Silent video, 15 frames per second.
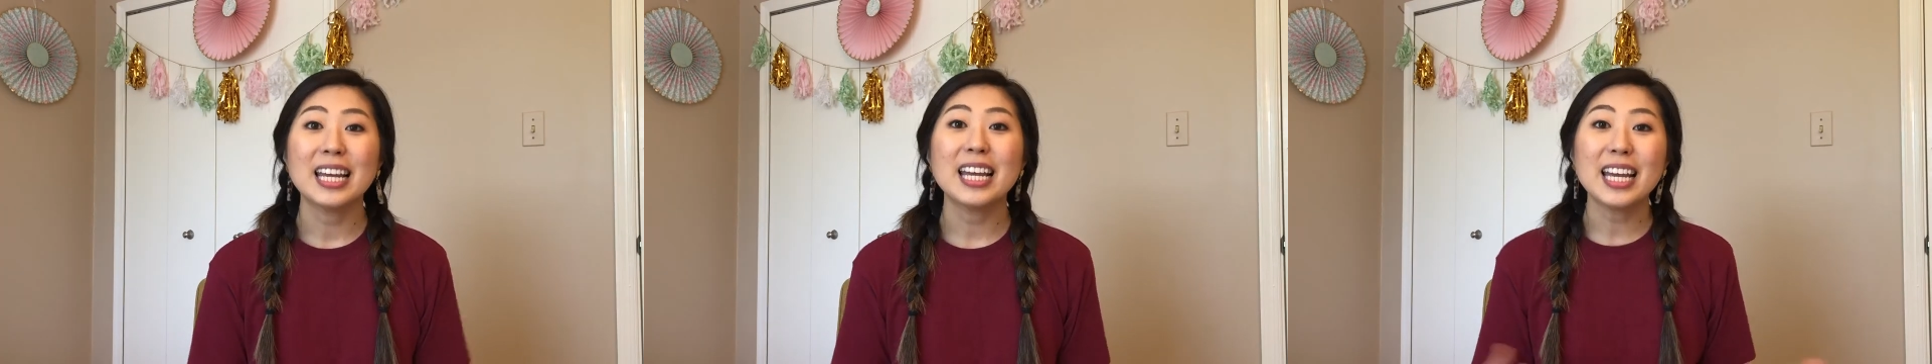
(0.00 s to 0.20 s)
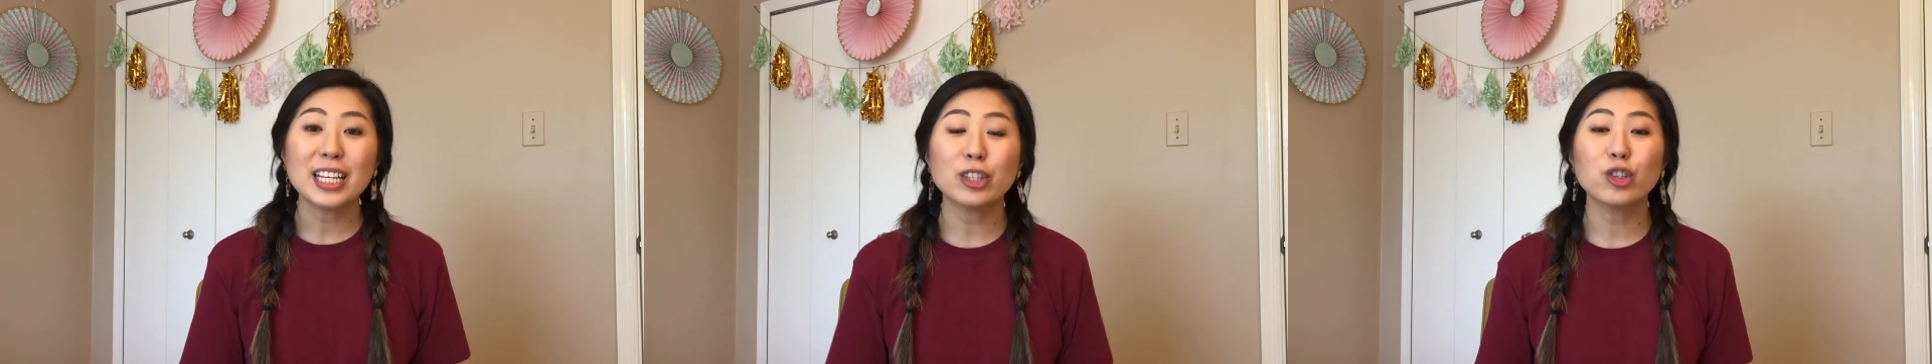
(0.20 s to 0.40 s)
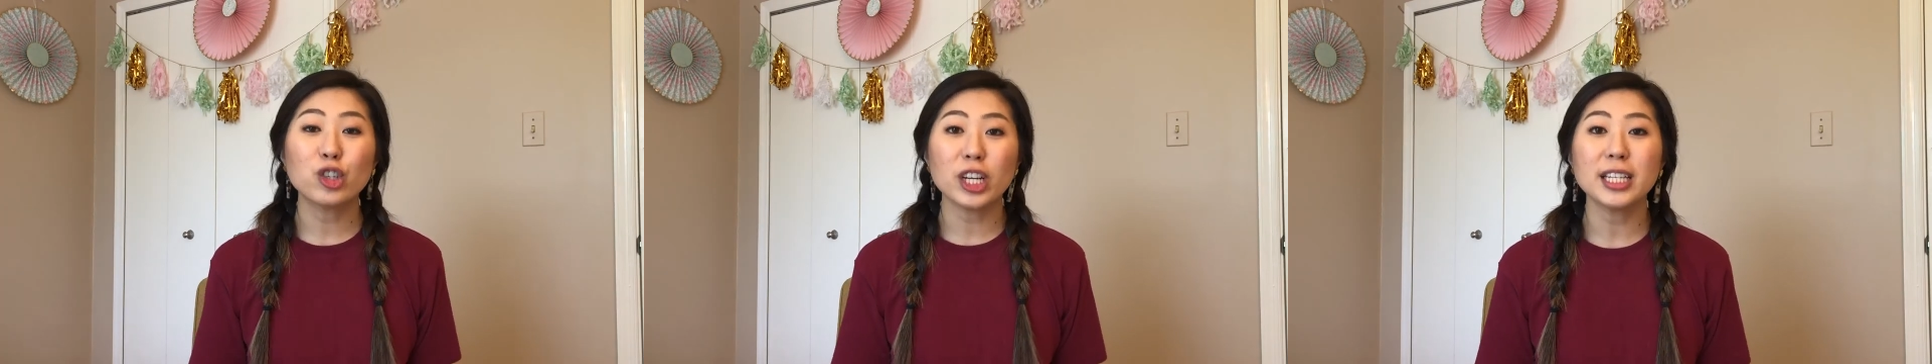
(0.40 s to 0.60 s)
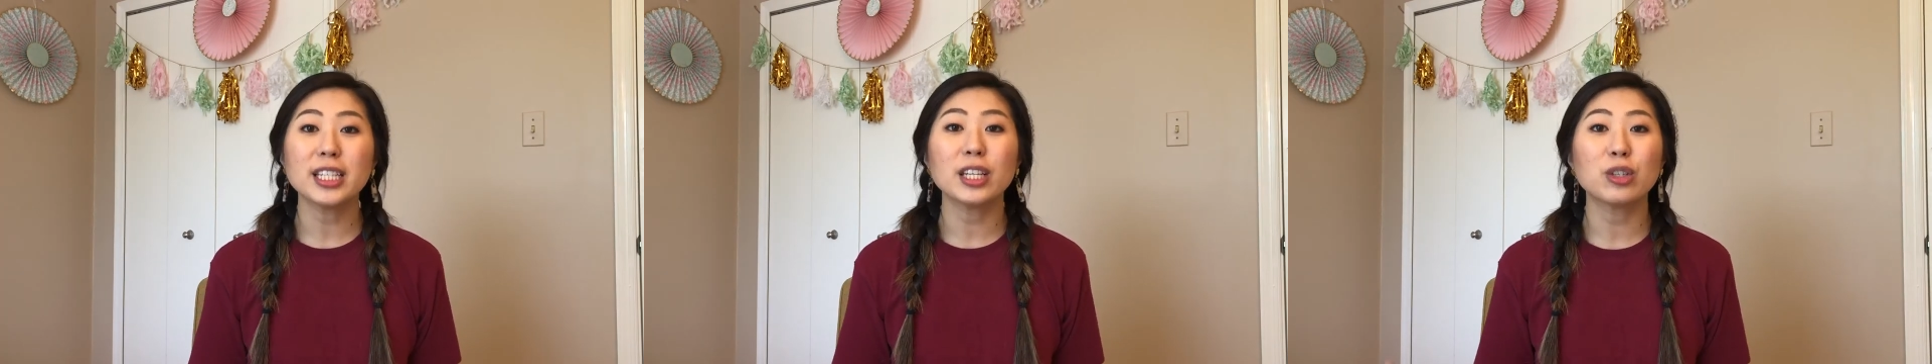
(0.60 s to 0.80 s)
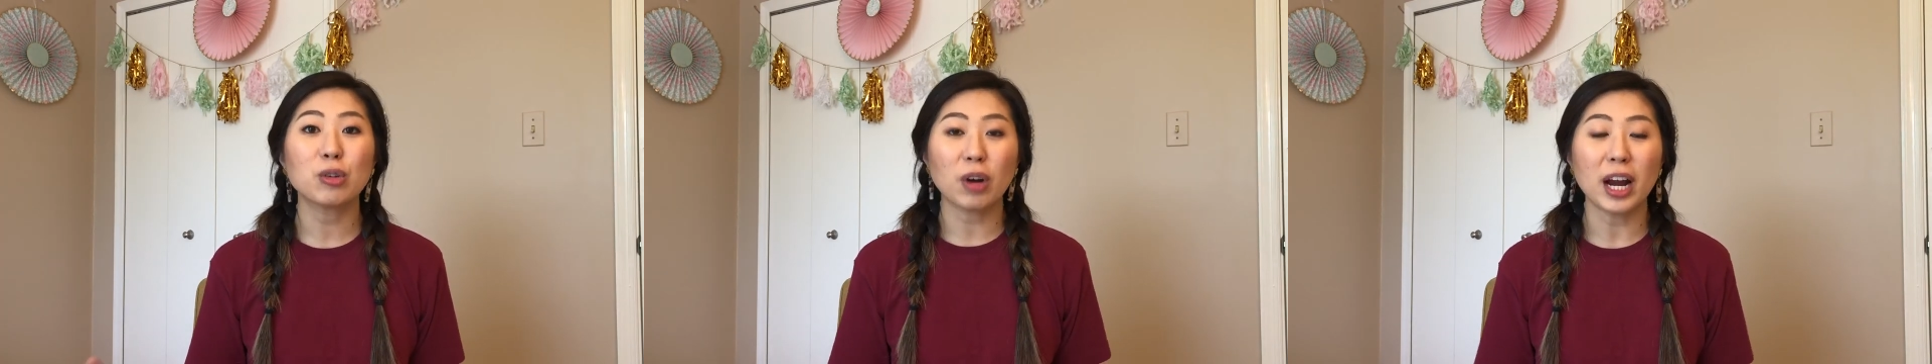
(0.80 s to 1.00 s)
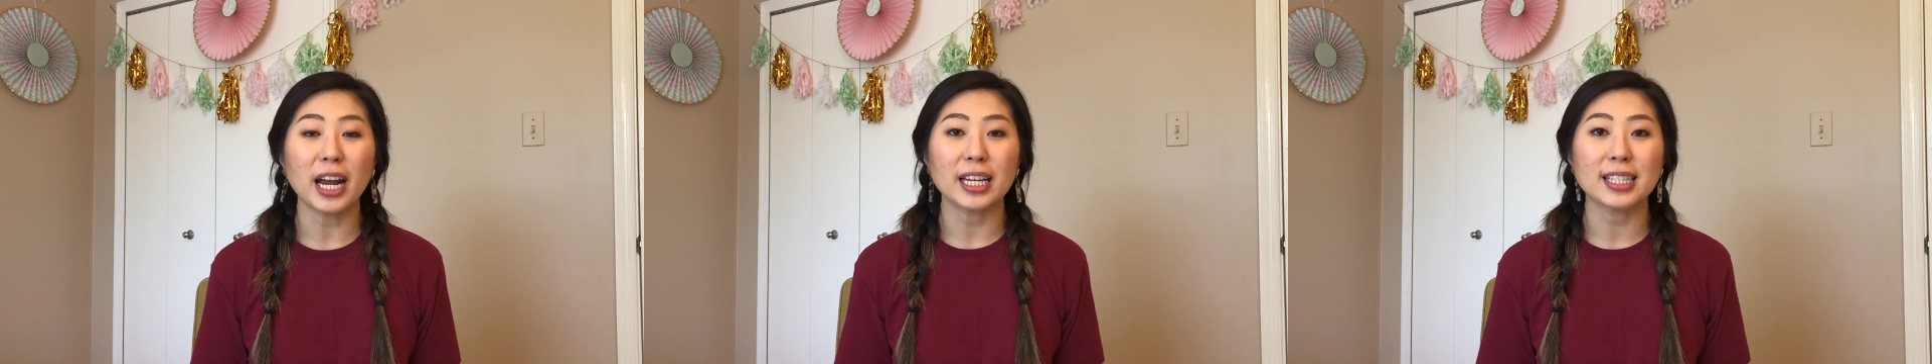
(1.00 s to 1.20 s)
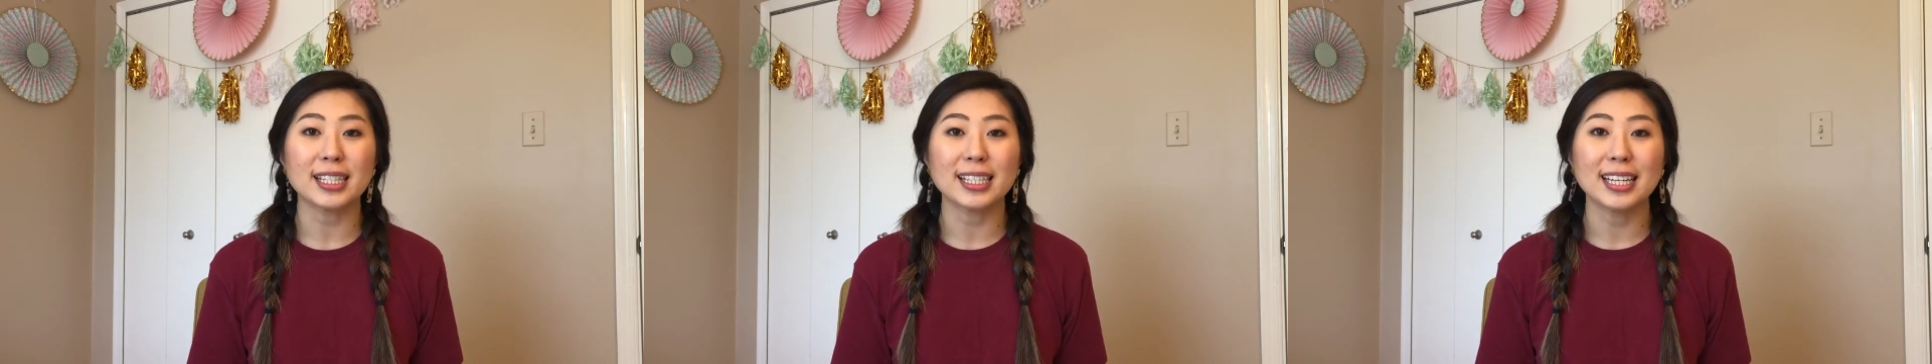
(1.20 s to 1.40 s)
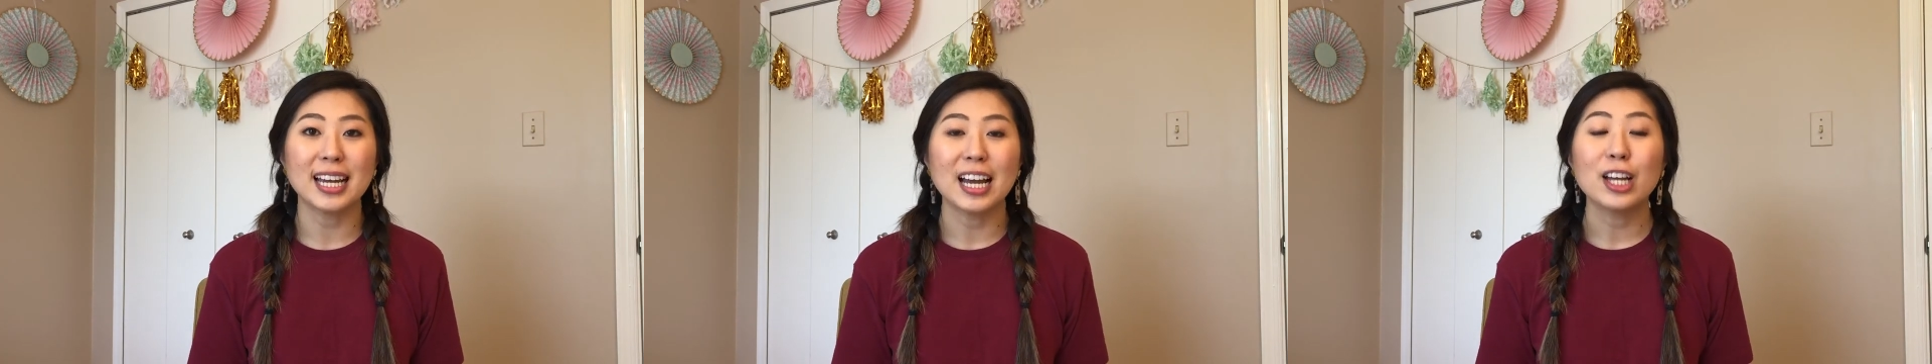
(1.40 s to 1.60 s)
It's Jesus
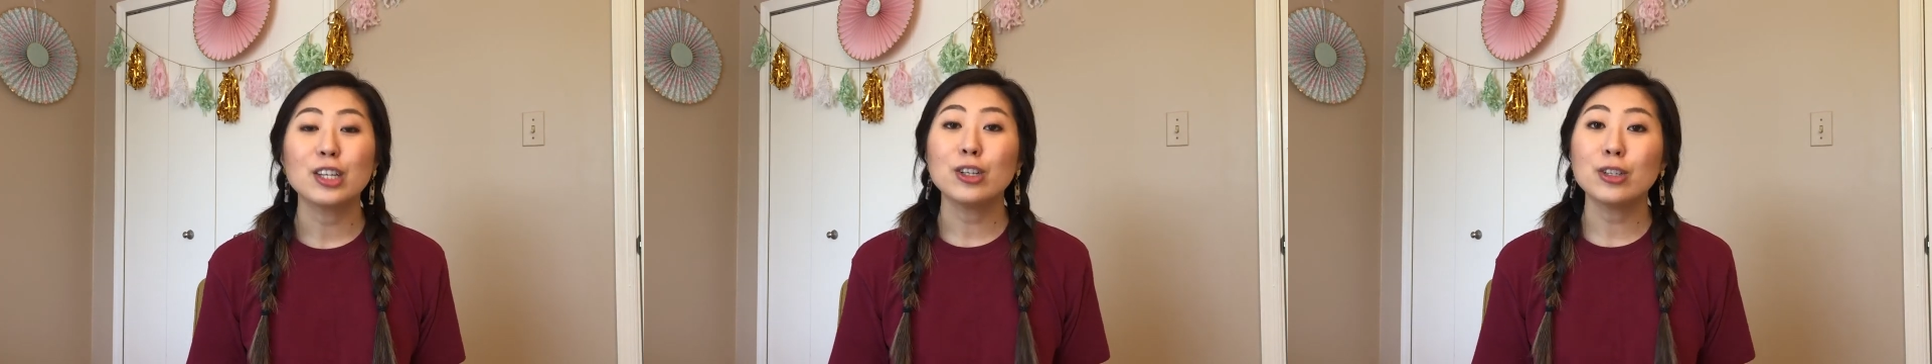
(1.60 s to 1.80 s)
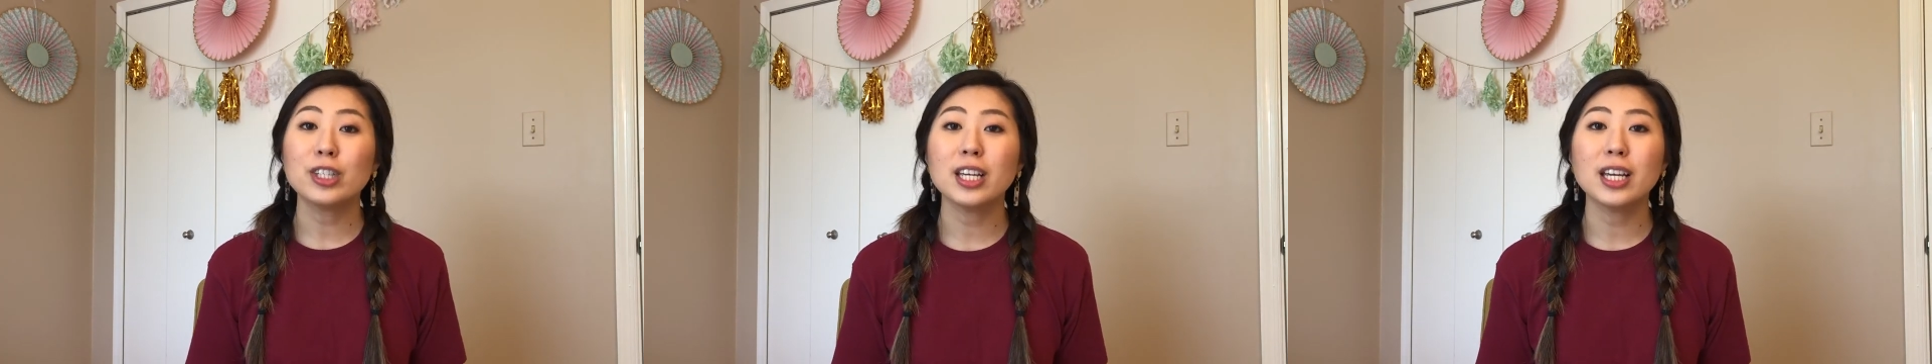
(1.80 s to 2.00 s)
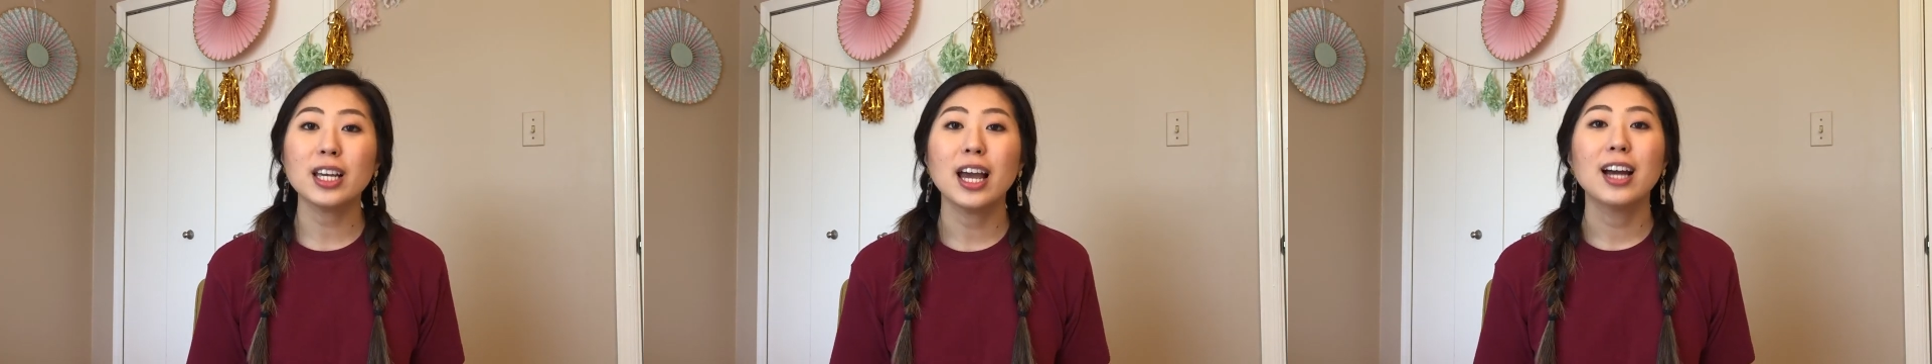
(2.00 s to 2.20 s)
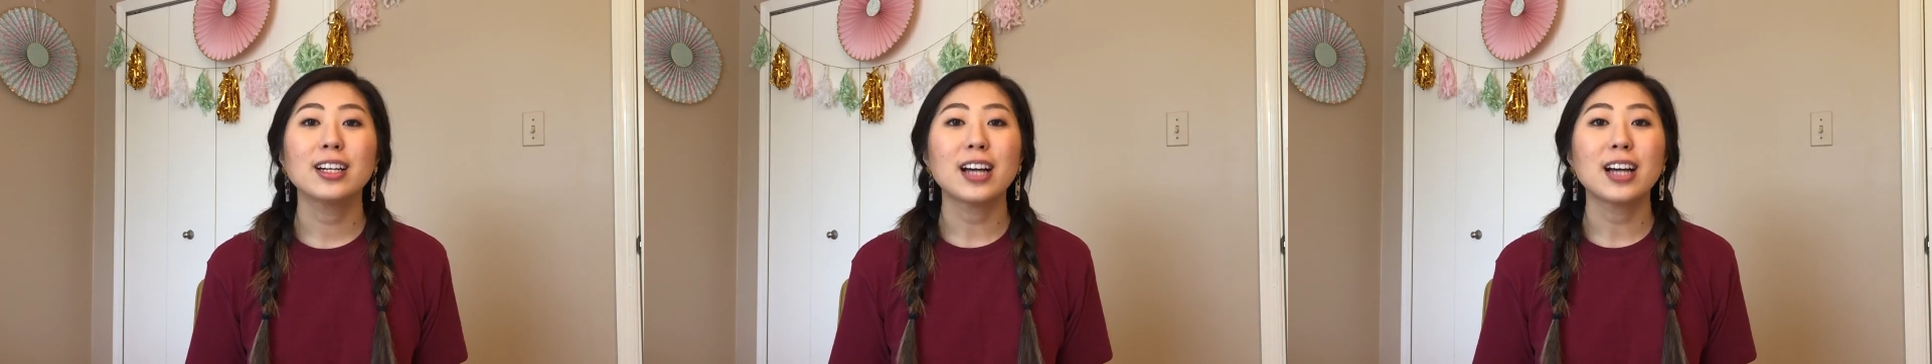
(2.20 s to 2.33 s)
Christ. You see,